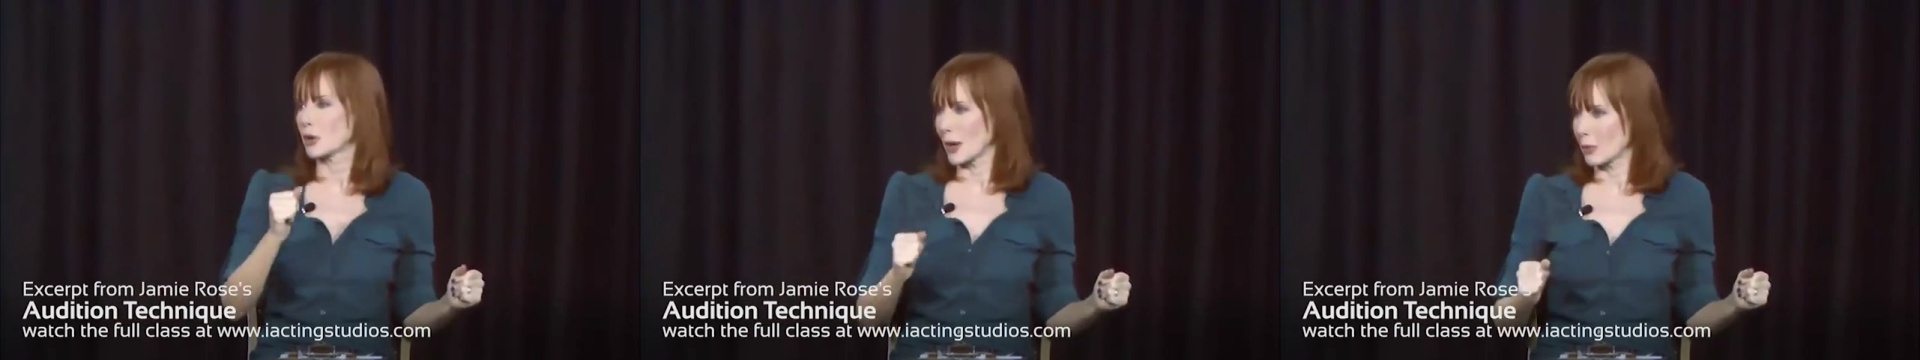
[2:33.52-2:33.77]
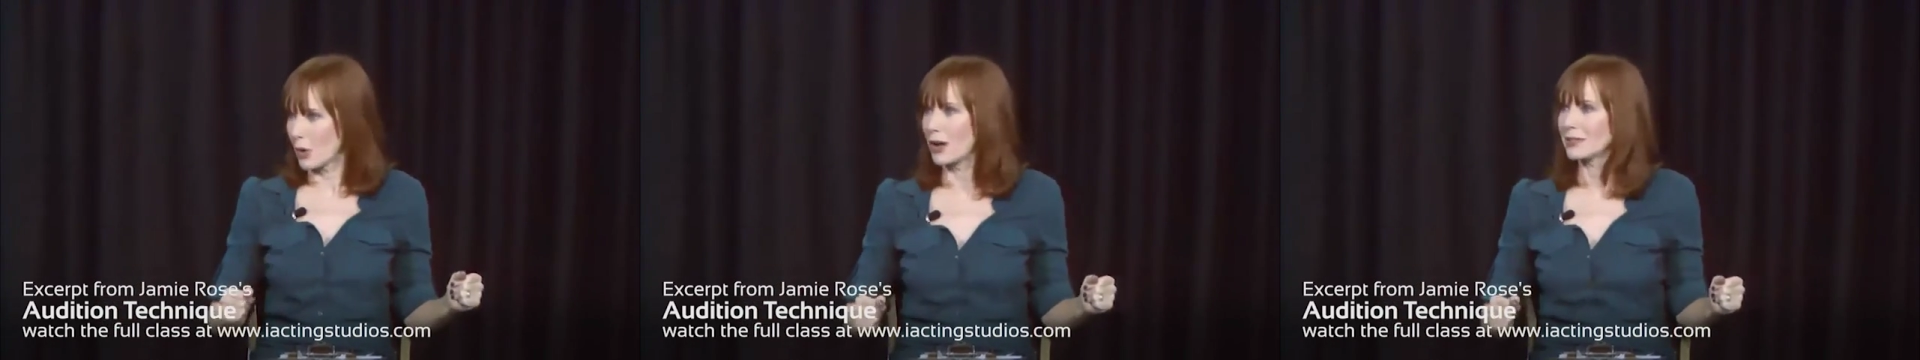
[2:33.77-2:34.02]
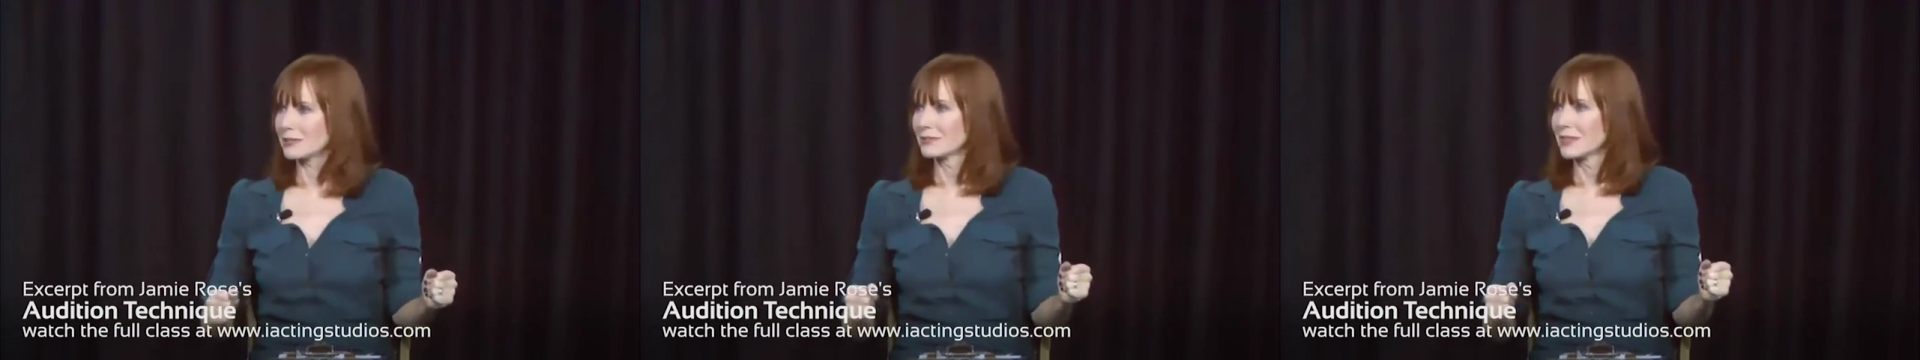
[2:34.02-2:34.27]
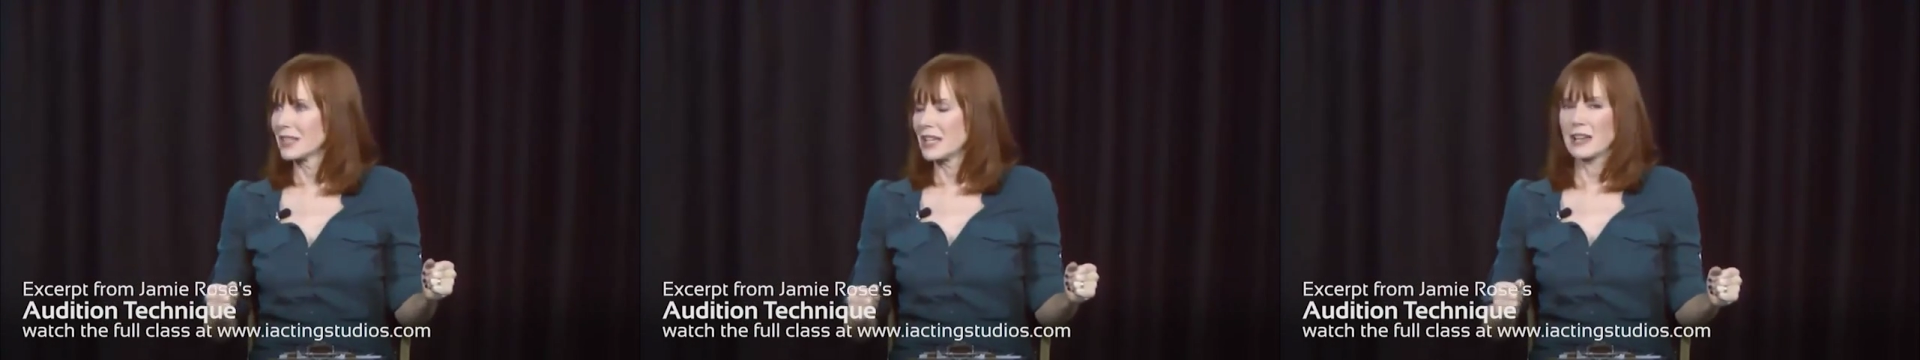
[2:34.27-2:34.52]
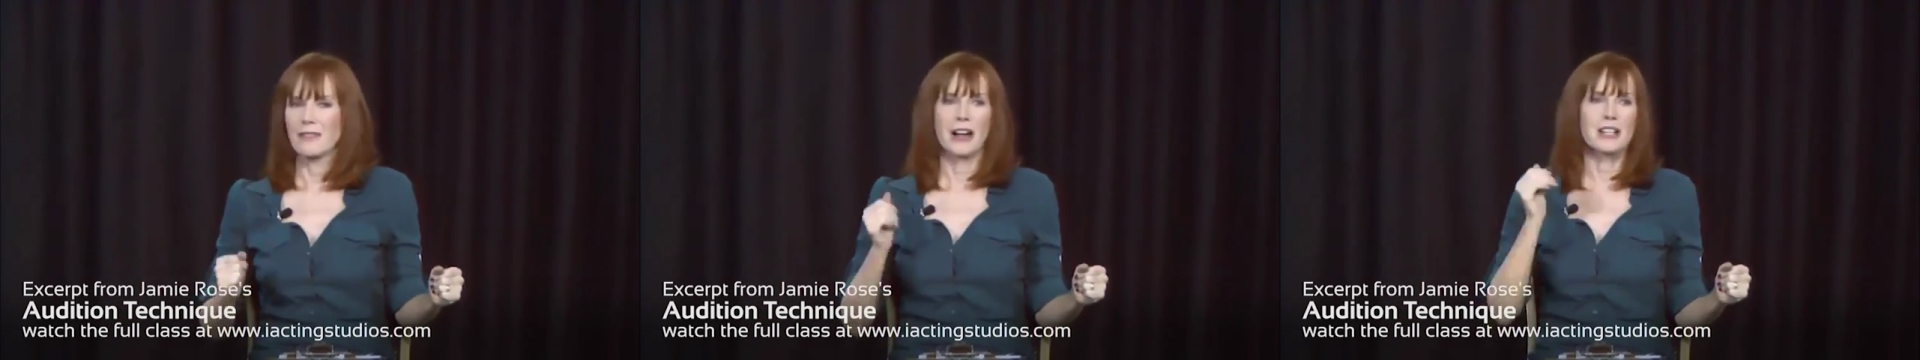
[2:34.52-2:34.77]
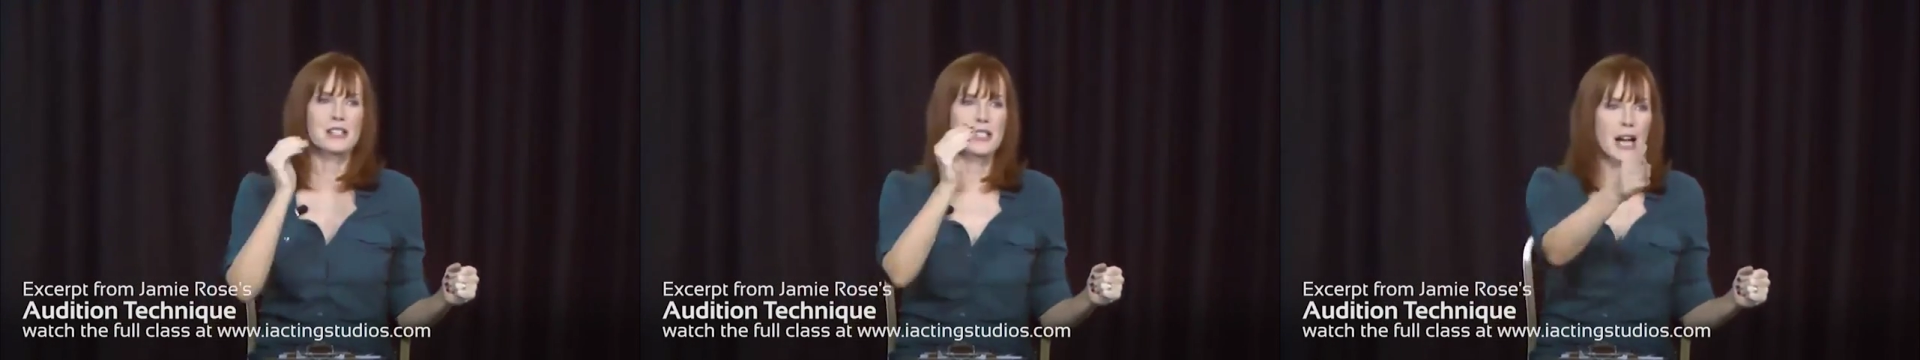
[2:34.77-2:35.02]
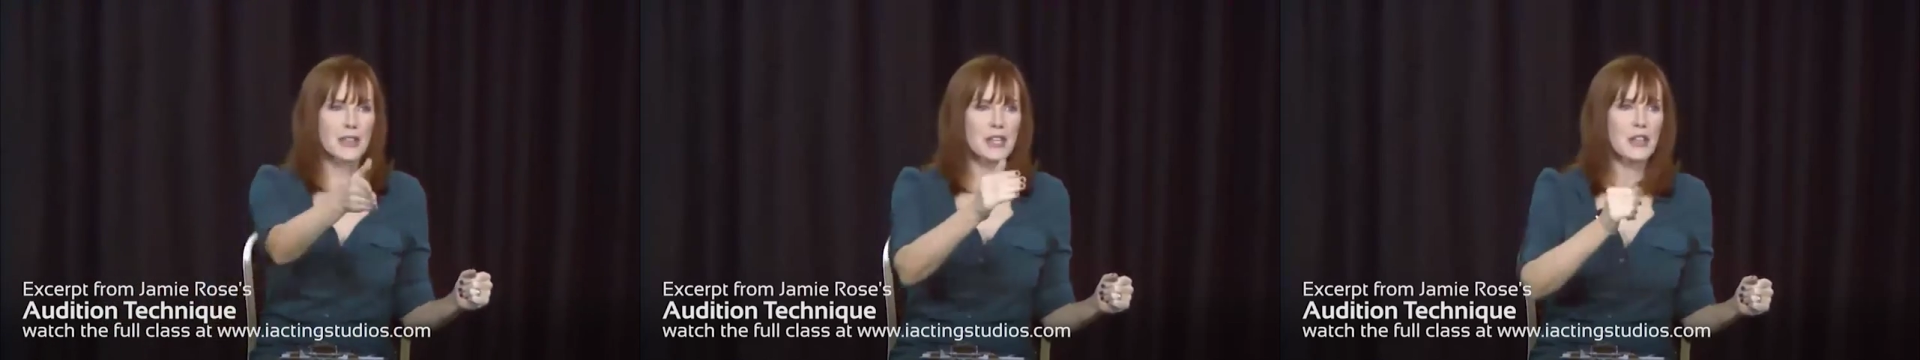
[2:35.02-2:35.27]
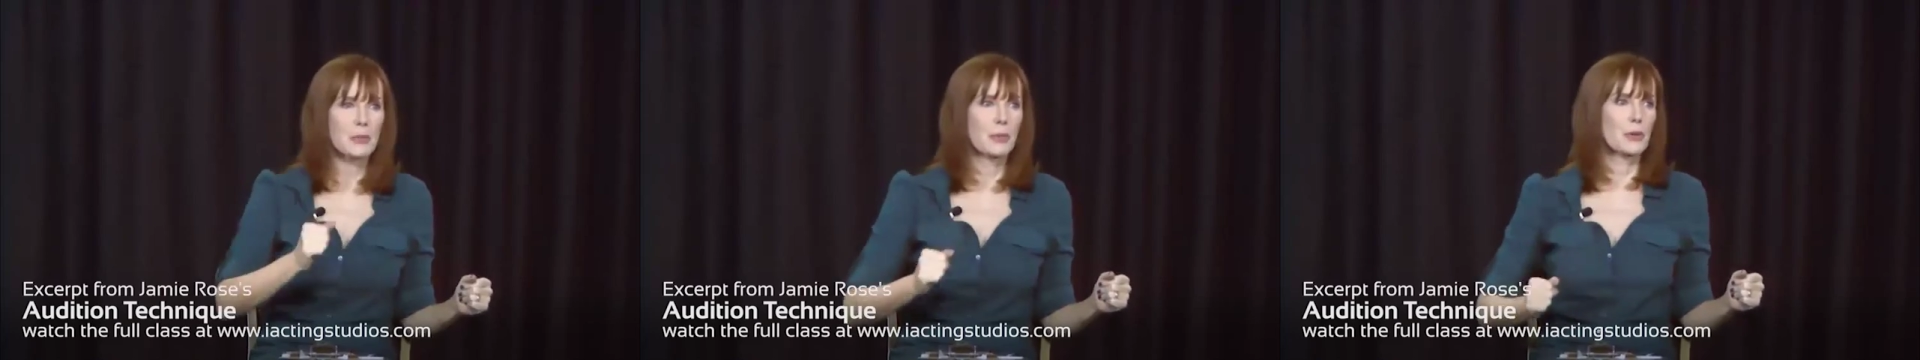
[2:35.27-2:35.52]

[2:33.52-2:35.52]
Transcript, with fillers: what do I want. If I decide the other